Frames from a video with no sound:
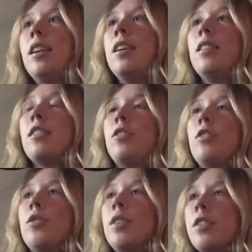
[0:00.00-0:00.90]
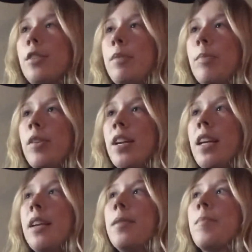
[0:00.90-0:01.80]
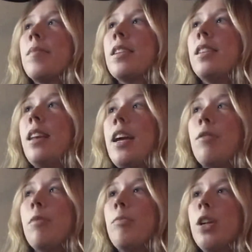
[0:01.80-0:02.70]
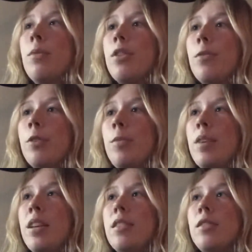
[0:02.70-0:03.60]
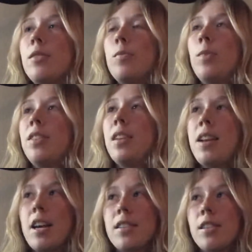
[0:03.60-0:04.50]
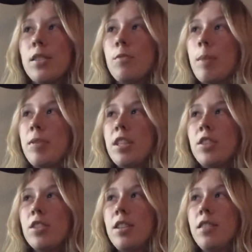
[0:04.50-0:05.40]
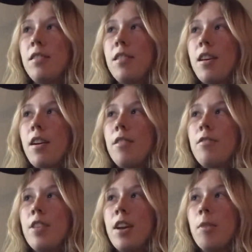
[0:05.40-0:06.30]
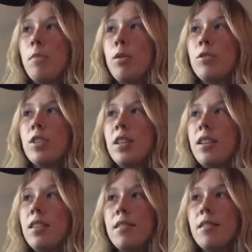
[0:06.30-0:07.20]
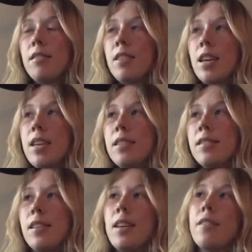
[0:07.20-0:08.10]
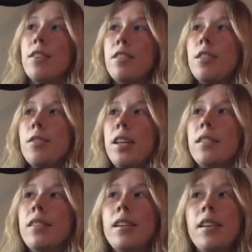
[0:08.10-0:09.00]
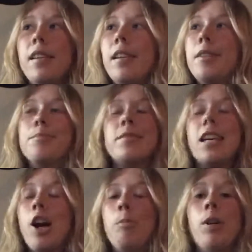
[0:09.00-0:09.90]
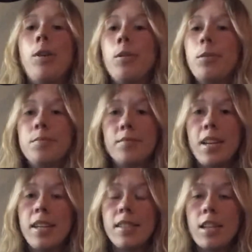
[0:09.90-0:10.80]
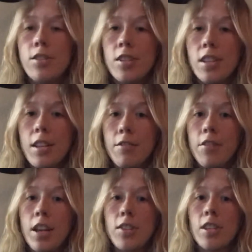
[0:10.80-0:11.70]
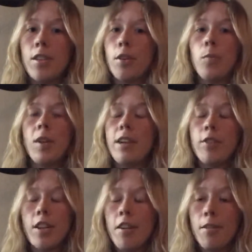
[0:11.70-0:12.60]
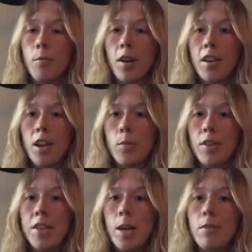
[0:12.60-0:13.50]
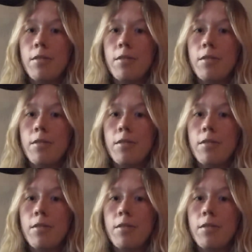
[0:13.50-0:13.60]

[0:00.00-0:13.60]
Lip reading: such as short-term memory, like remembering where the room is, what the next repetition of their motion is, like if they're doing elbow extension and flexion or whatever you're working on with them.